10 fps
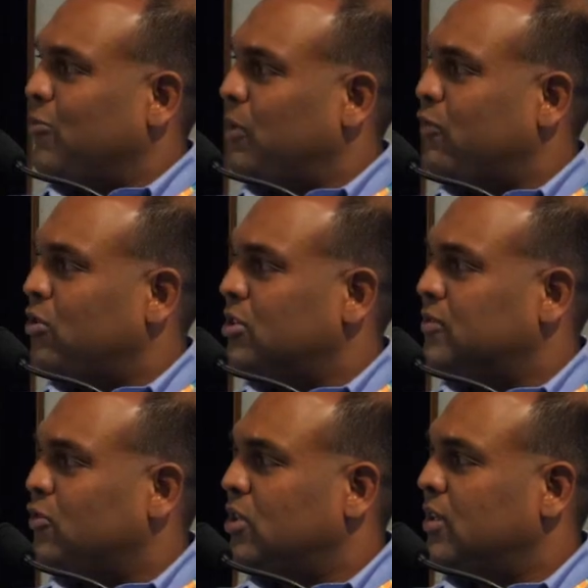me for the
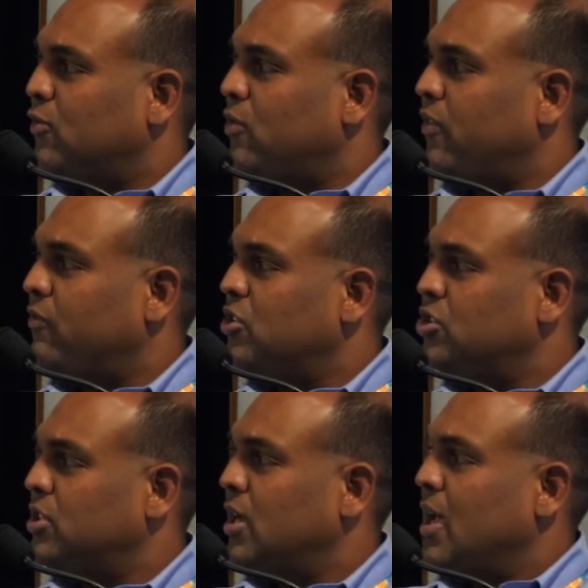full wave
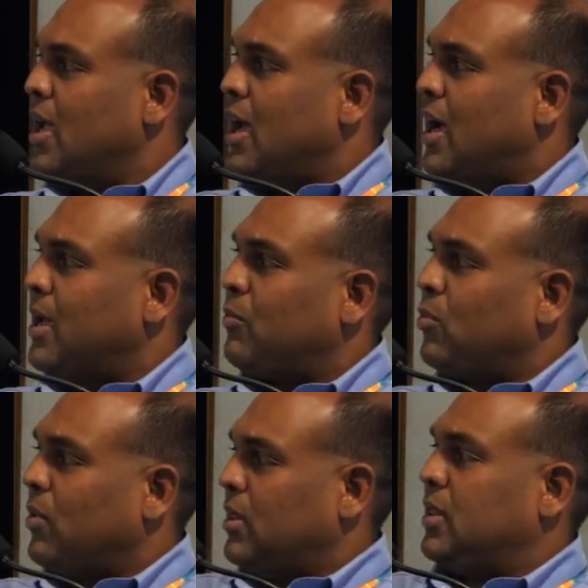inversion,
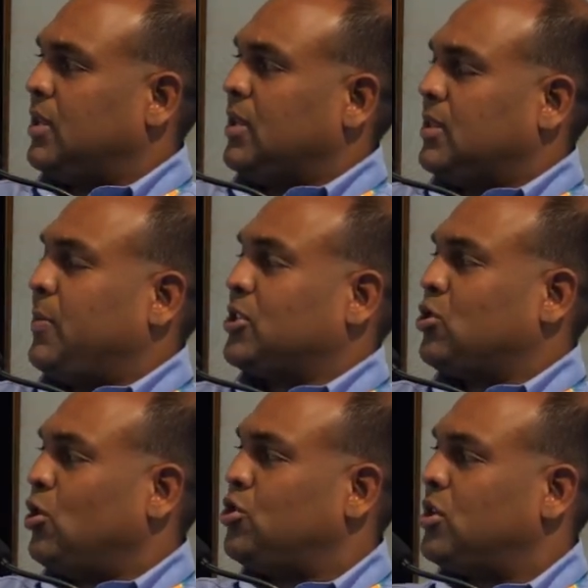the best
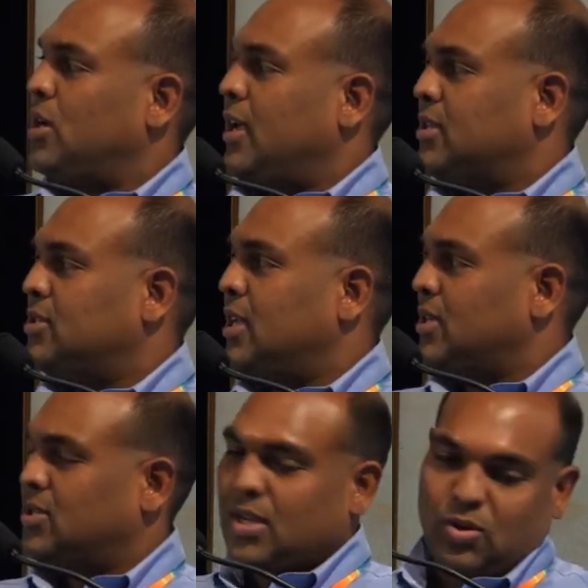solution is
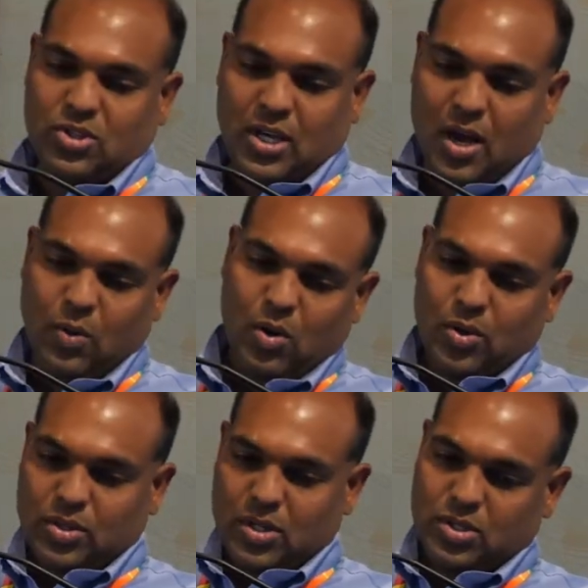this. And you see how
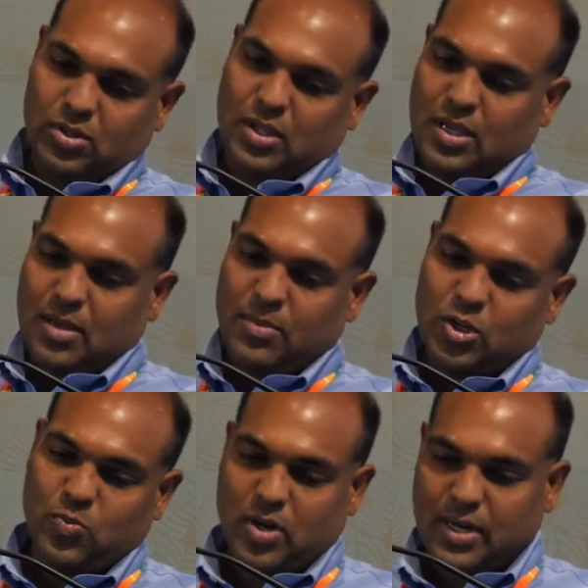close it is to the
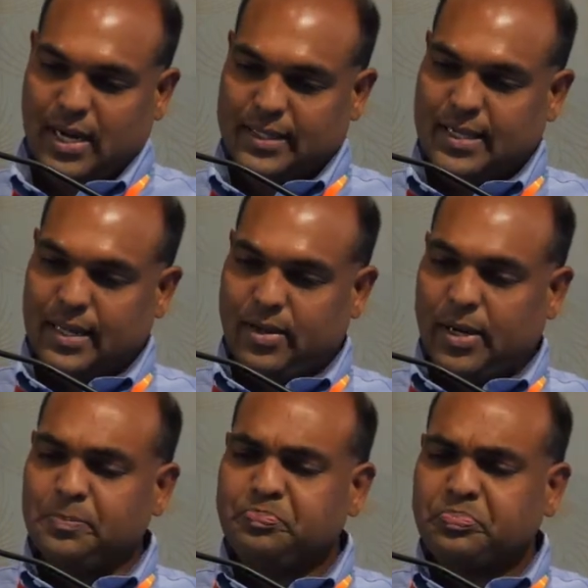benchmark data set there.
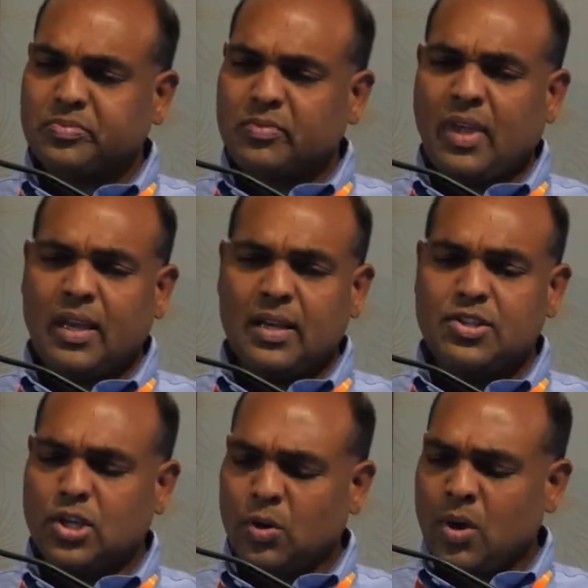
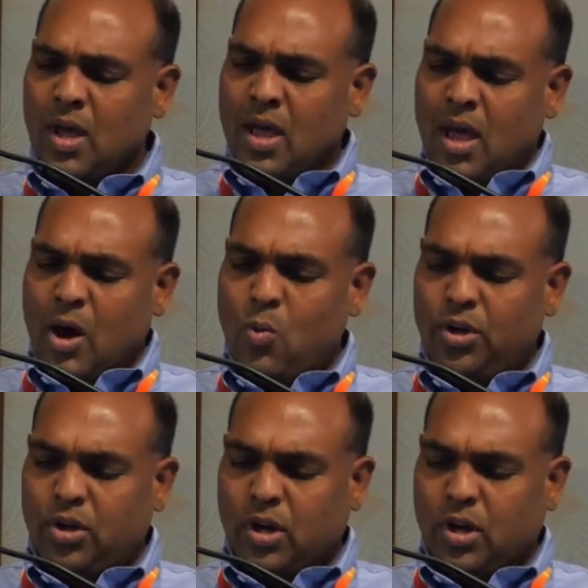So I wanted to